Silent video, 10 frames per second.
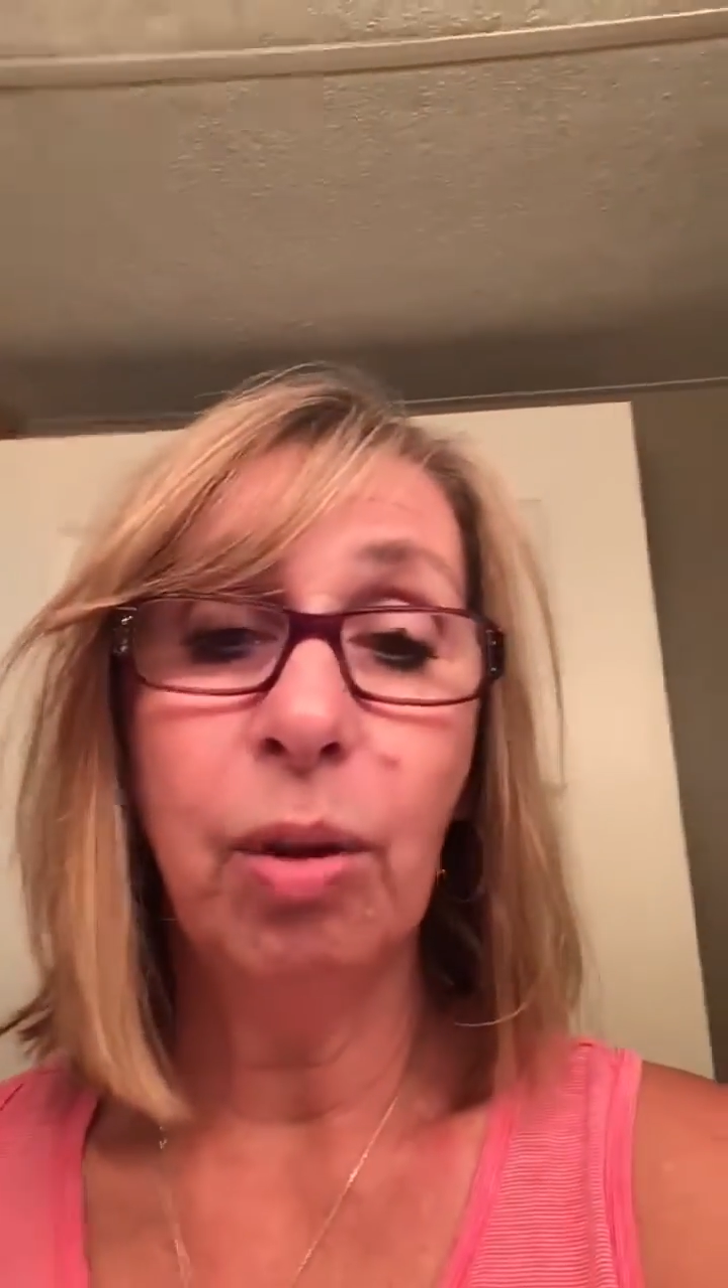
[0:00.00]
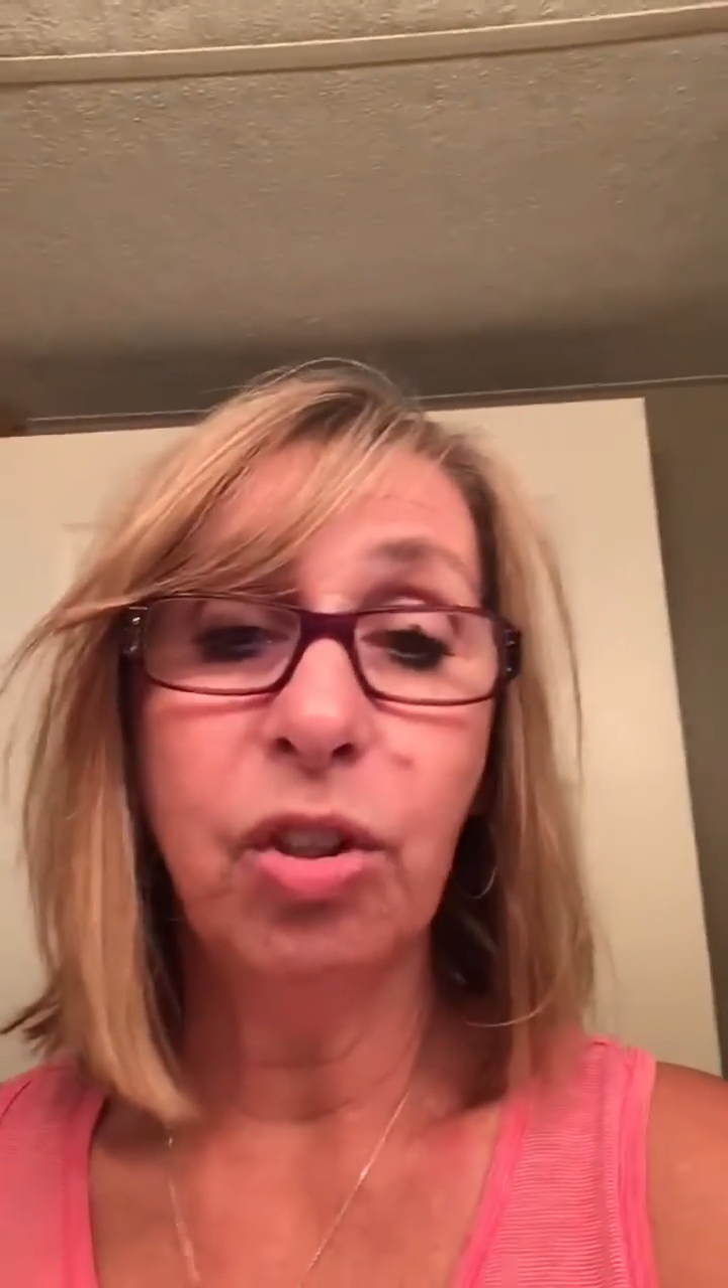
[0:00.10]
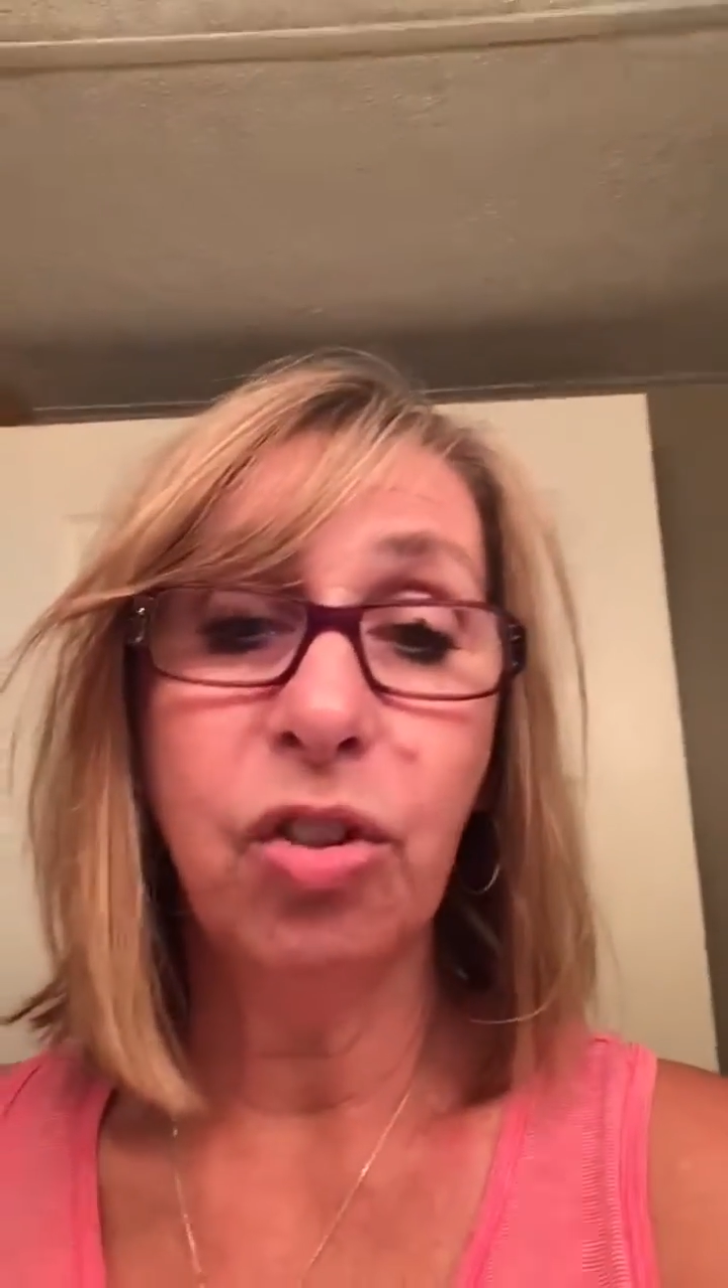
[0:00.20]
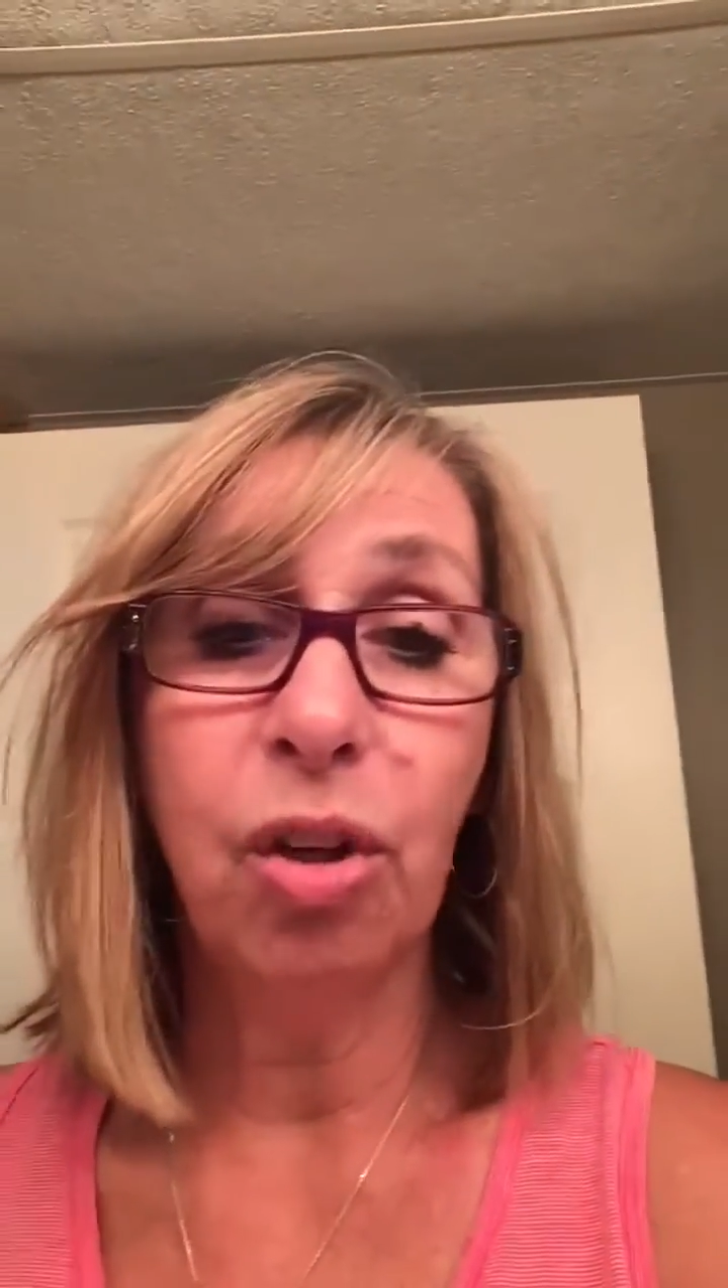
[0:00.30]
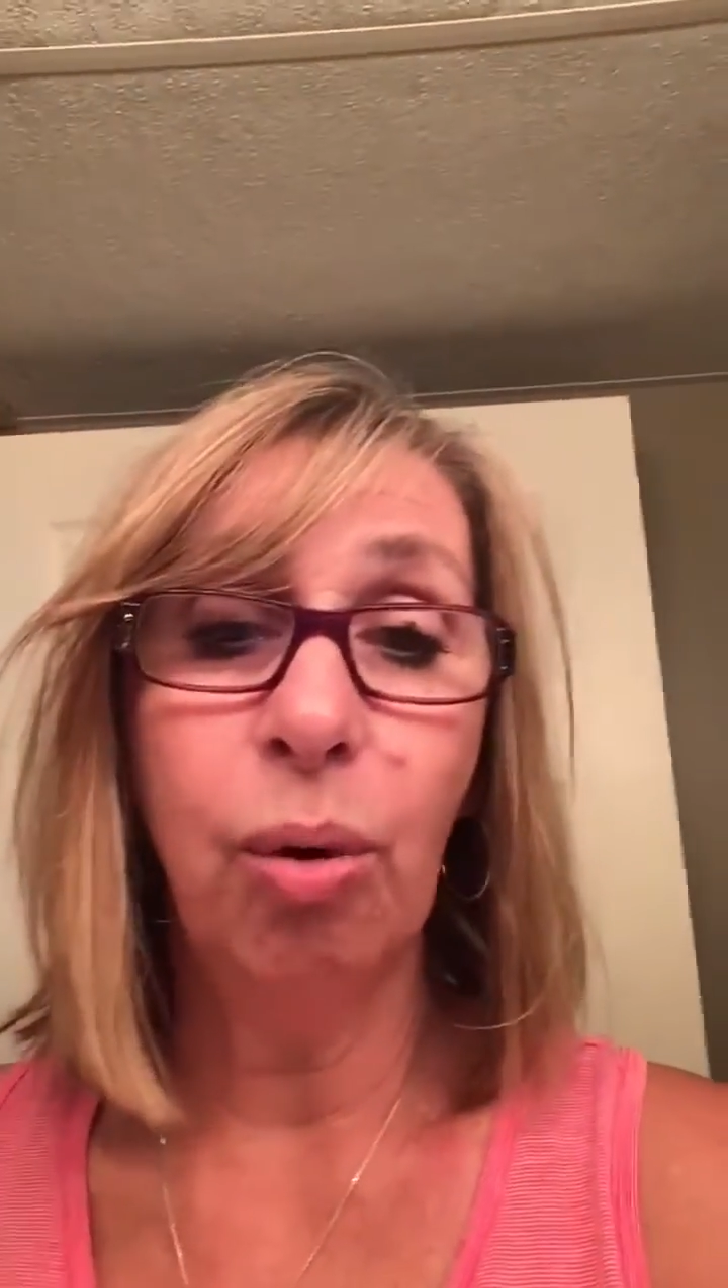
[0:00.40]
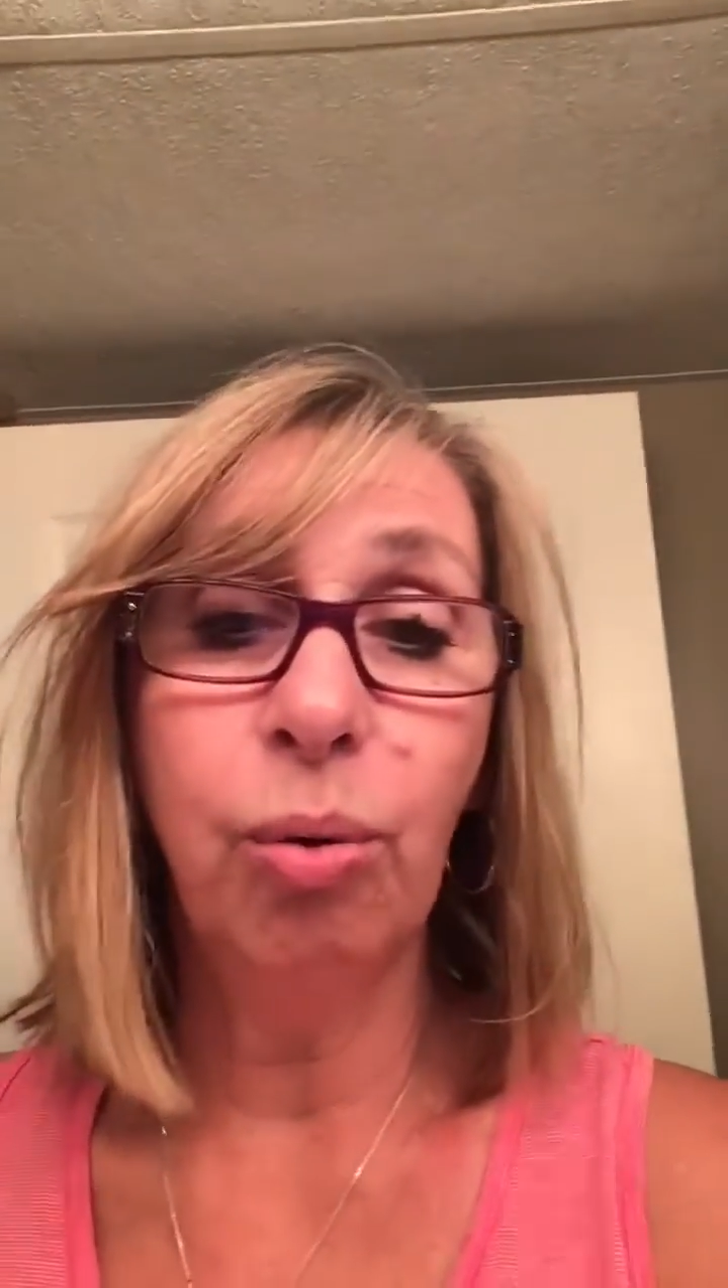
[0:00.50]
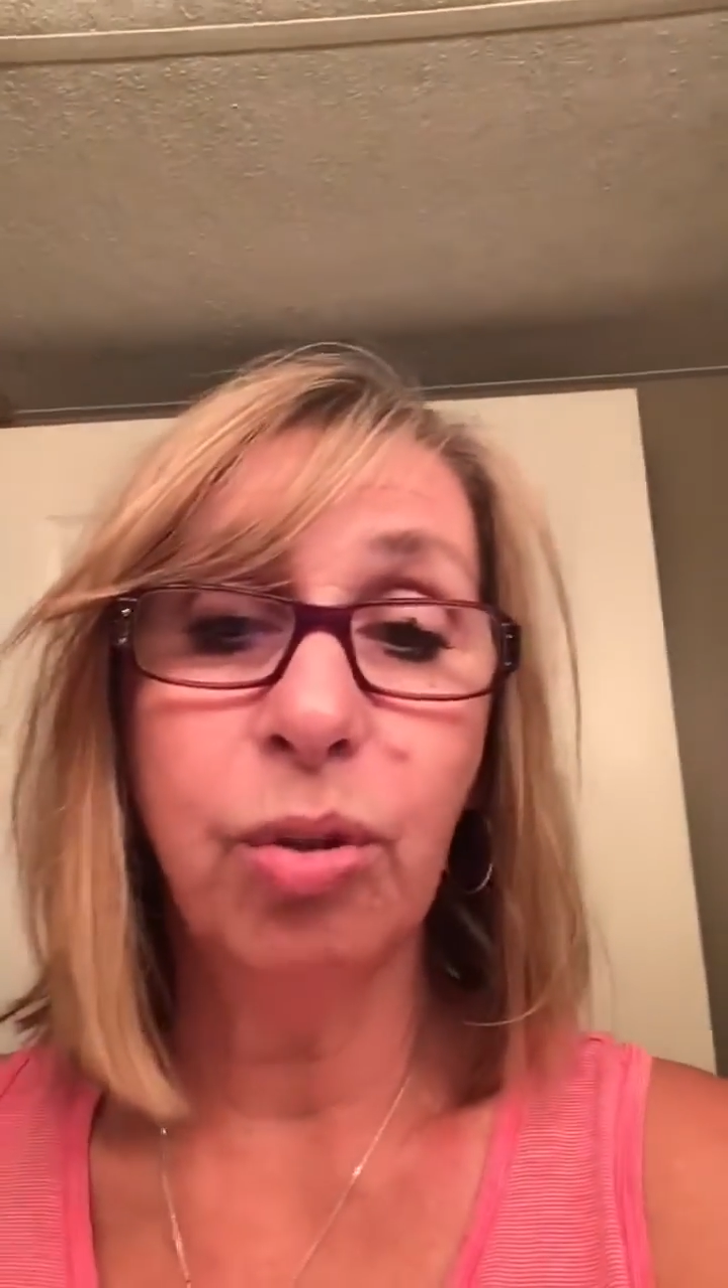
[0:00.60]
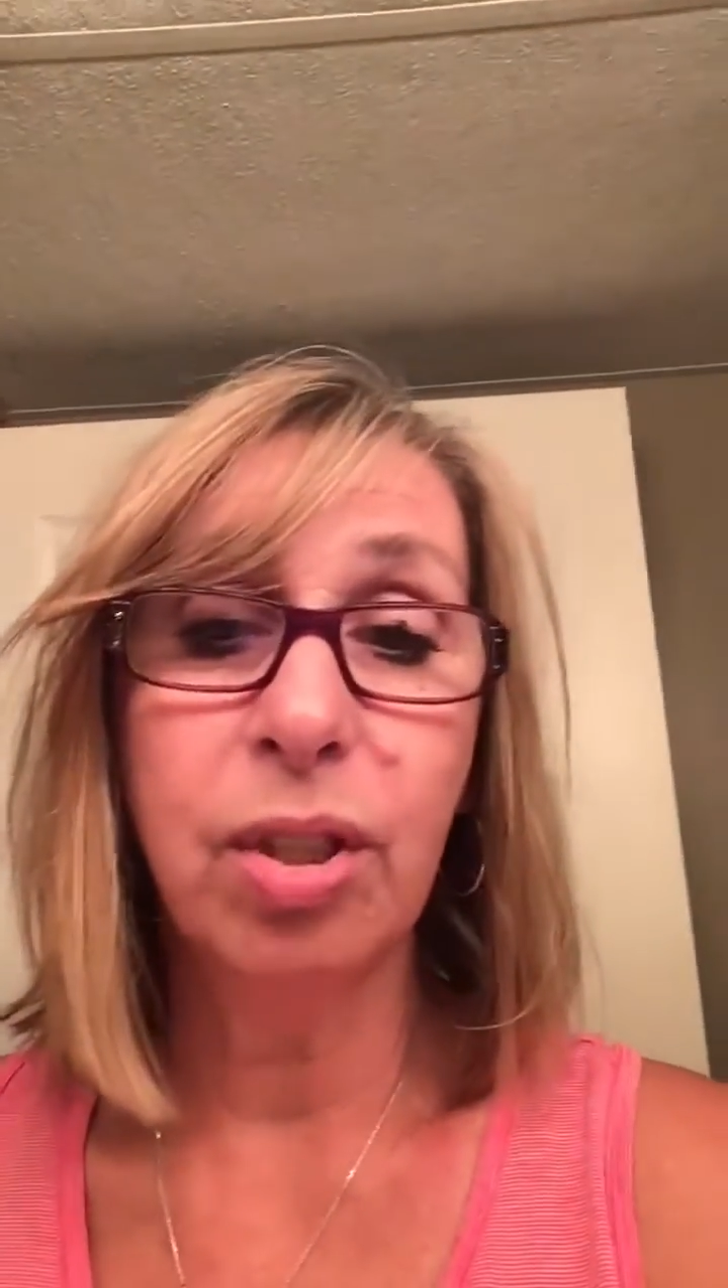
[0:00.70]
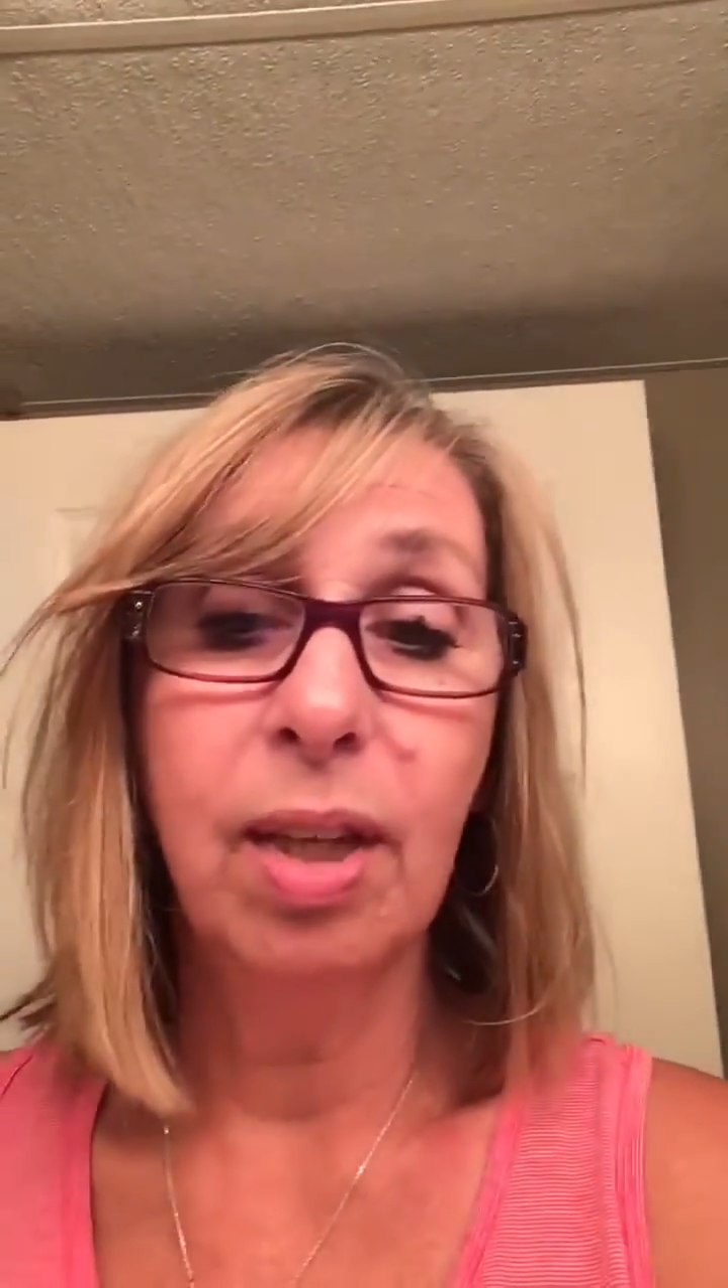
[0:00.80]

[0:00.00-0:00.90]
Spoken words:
he shows